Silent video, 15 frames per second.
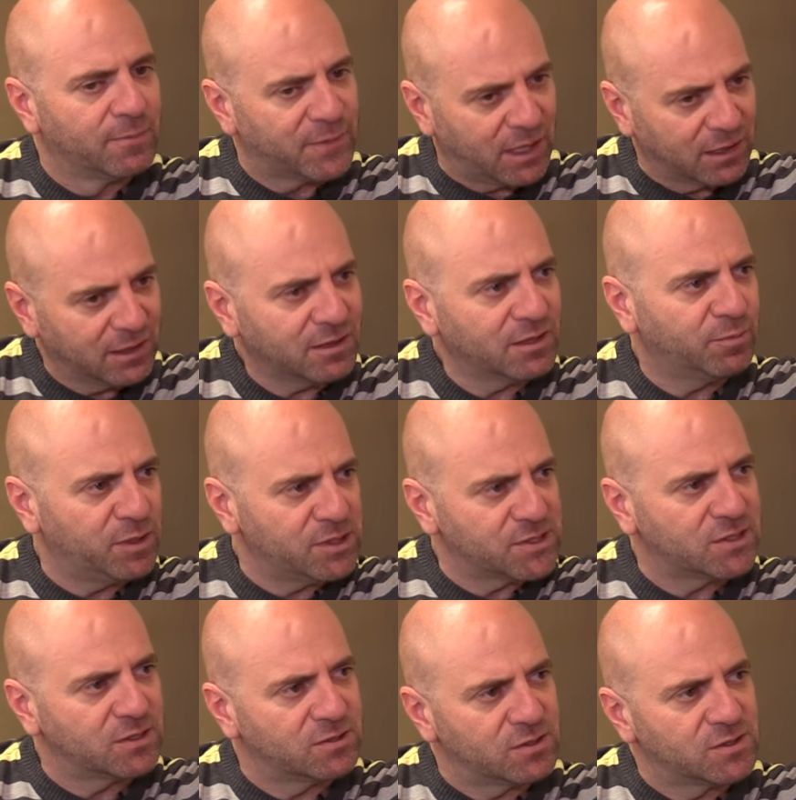And let the
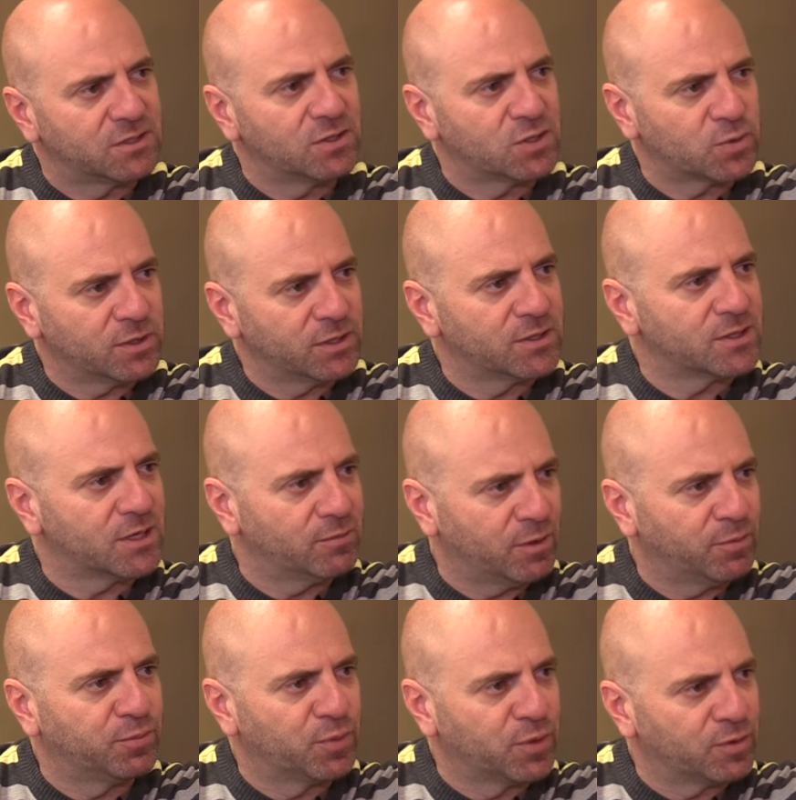Palestinians and Israelis come
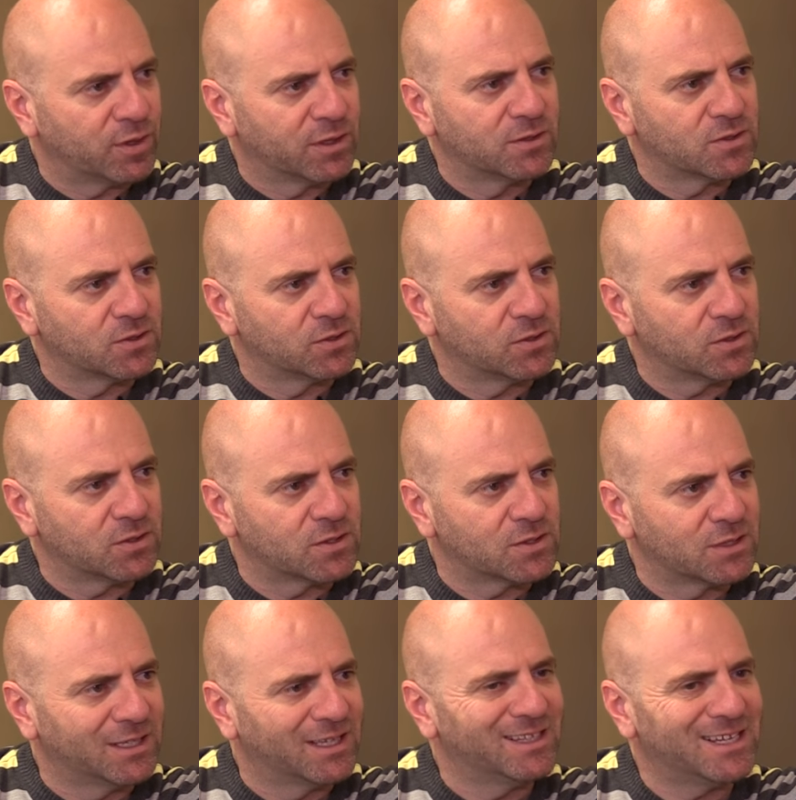up with the right
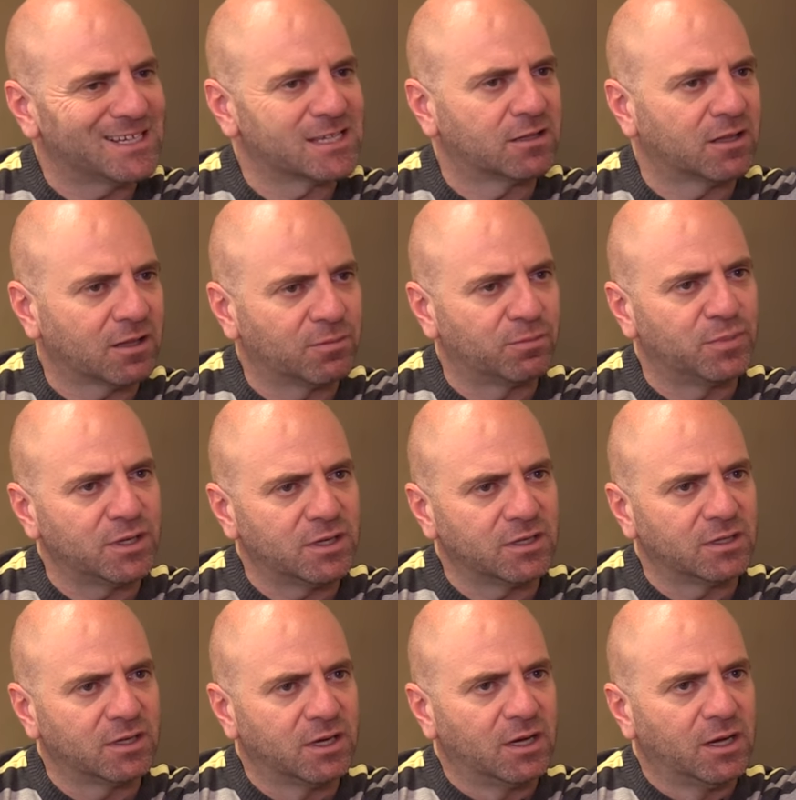decisions. Let us not
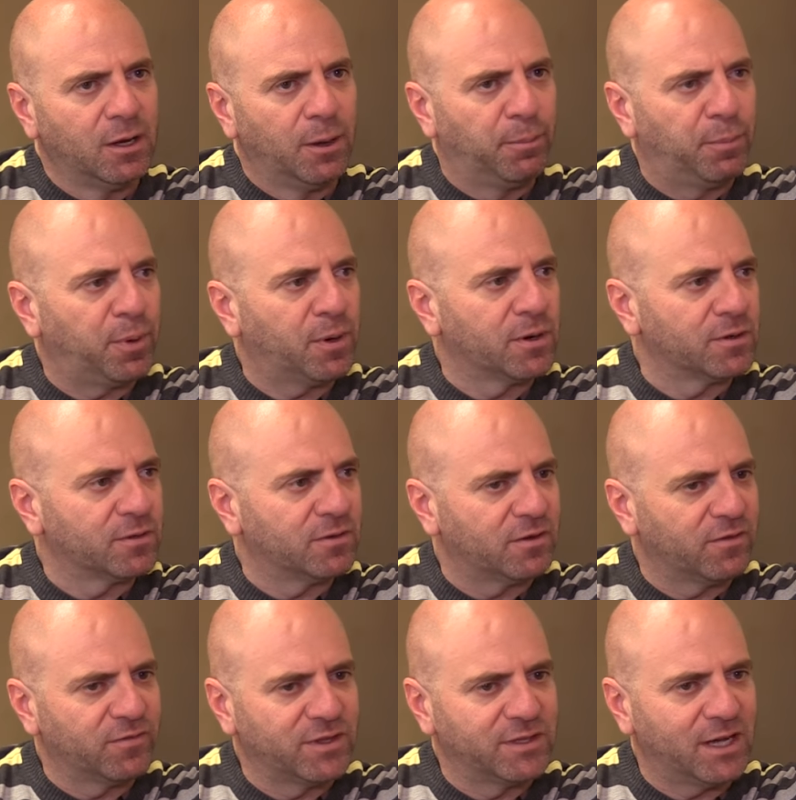be part
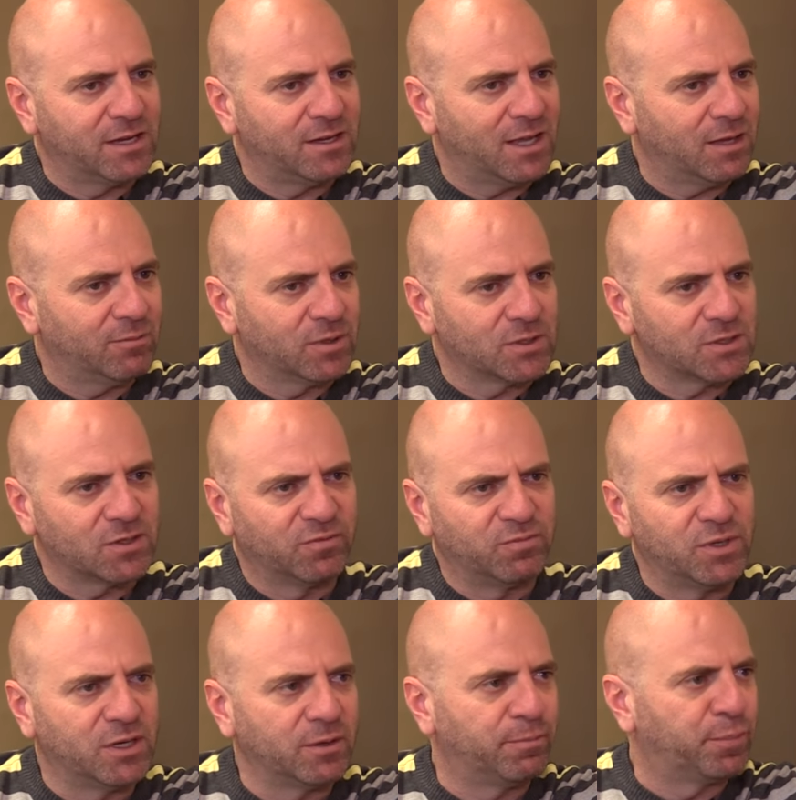of the dynamics of
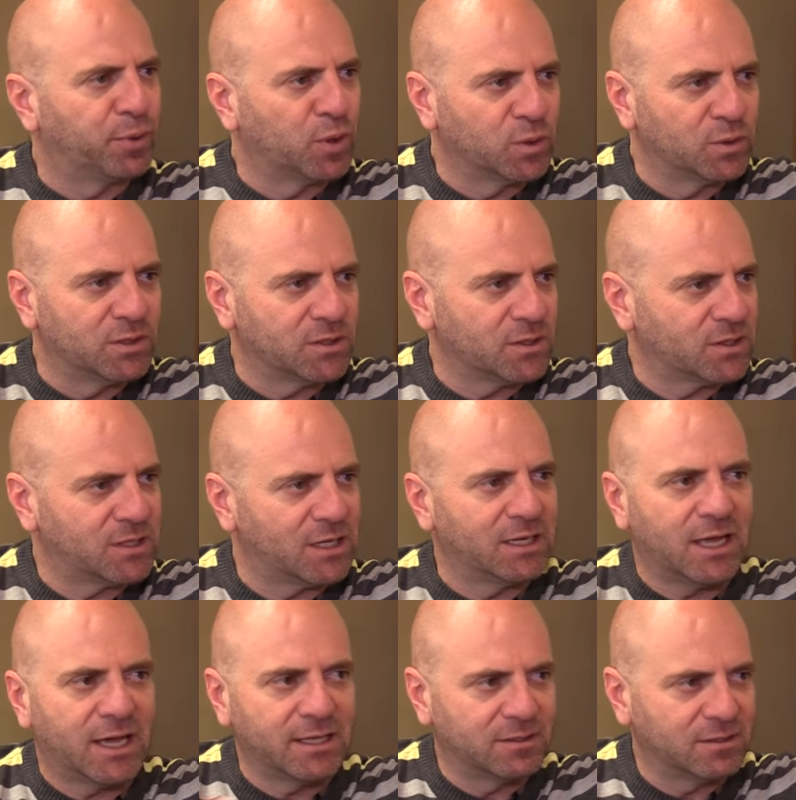being pro this
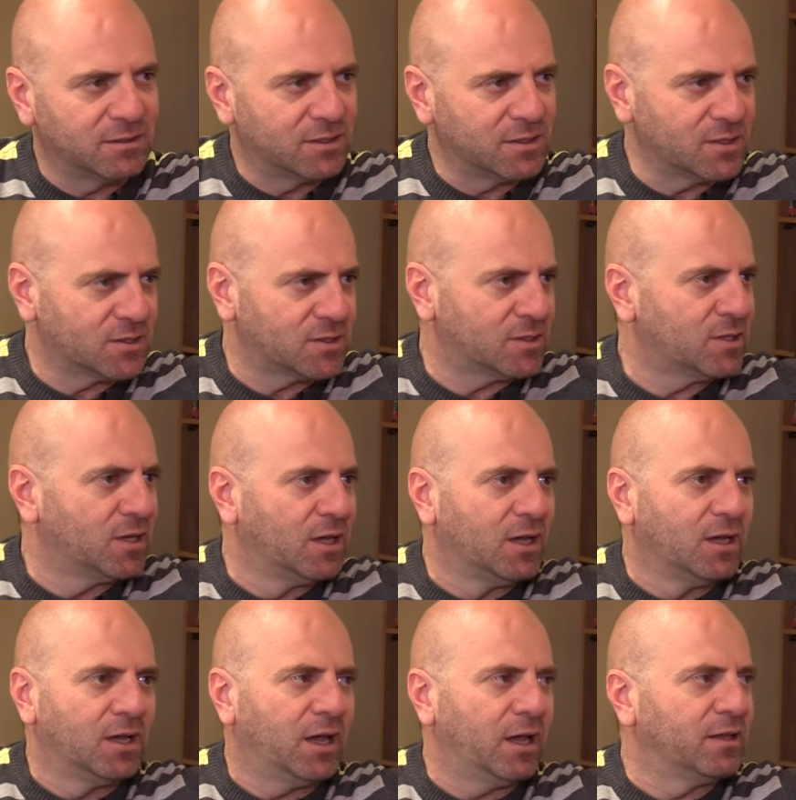and anti this
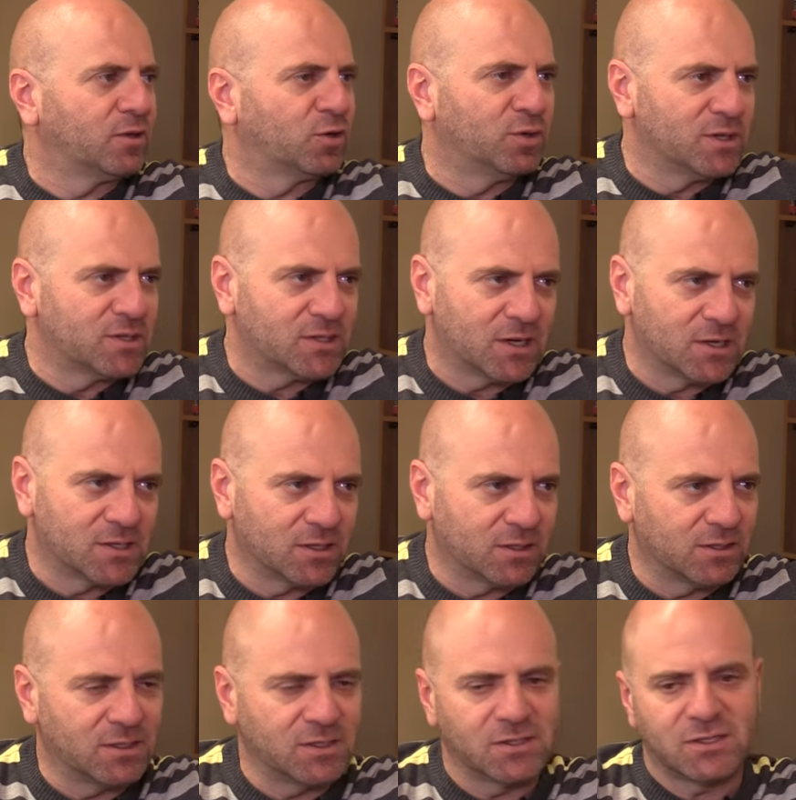and
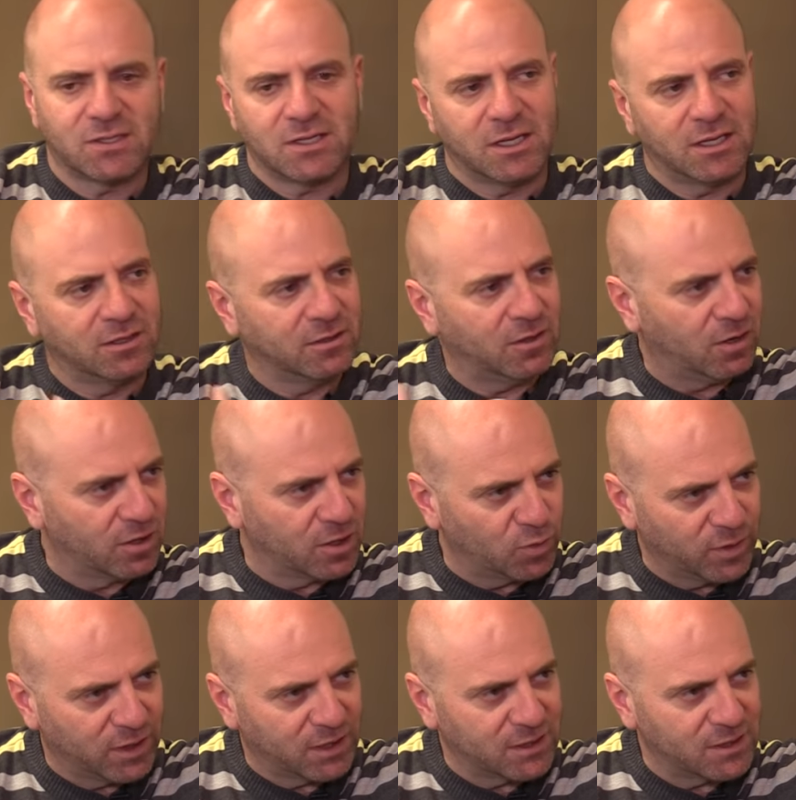criticizing this and
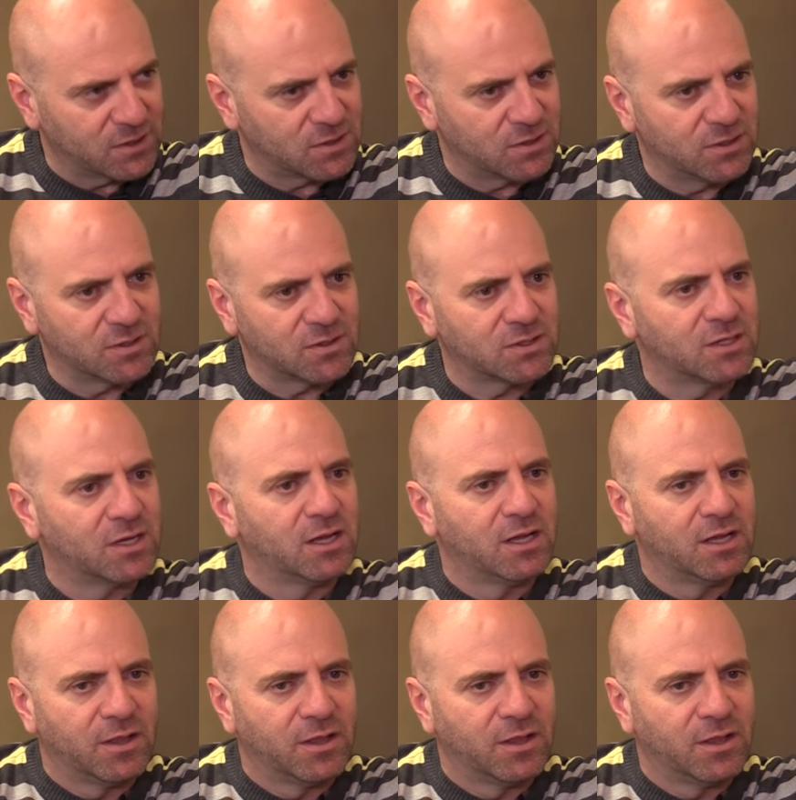arguing against this.